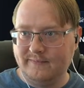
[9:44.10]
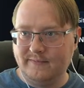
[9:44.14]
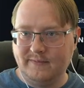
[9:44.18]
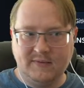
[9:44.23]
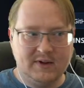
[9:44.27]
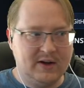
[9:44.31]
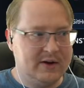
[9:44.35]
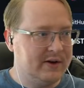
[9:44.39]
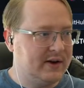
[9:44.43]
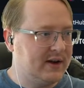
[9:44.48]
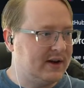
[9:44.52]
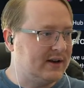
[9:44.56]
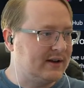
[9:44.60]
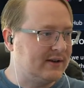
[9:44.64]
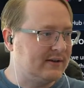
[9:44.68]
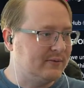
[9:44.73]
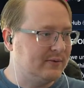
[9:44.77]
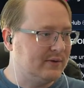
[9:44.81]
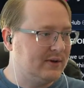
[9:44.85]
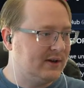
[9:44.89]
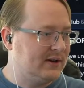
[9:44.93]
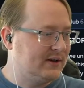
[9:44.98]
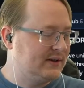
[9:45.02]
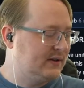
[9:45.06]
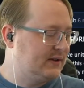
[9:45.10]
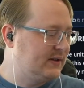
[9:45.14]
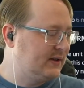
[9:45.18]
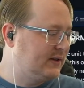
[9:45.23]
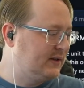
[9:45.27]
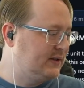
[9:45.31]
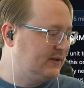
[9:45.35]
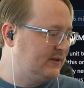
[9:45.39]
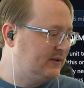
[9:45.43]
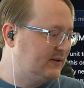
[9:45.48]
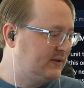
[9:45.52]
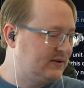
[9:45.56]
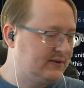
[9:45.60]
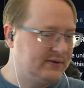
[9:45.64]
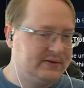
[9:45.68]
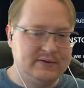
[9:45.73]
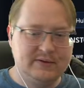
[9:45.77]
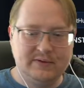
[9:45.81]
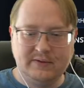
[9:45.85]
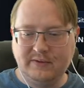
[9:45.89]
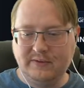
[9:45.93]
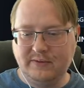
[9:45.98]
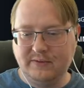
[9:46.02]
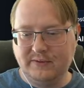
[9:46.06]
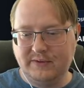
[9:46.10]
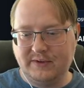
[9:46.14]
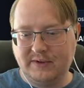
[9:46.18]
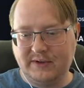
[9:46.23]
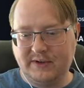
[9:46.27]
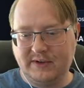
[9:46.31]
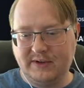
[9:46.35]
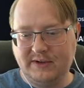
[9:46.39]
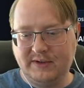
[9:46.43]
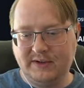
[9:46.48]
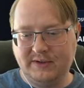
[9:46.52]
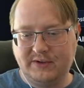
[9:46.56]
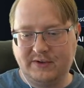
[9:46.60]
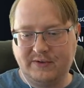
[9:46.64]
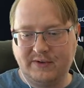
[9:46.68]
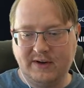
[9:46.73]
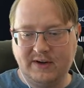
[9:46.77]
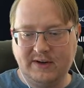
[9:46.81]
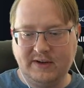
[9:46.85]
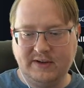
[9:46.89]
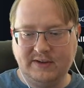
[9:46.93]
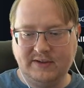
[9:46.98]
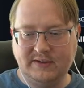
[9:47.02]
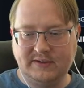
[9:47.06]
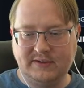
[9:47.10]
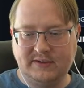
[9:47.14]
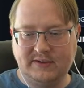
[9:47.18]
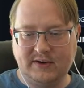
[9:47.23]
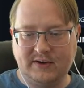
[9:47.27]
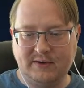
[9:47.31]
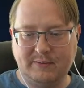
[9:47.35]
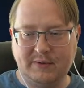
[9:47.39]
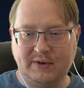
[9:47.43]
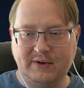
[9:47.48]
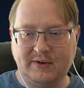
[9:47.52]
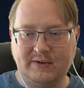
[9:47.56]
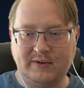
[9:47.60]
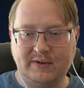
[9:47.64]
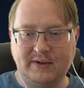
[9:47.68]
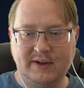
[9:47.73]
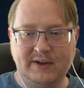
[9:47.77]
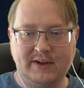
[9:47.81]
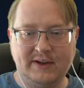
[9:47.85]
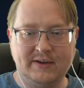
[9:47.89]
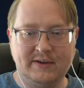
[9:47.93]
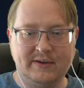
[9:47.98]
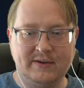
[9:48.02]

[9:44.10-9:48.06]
Okay, we're logged into the trading terminal, and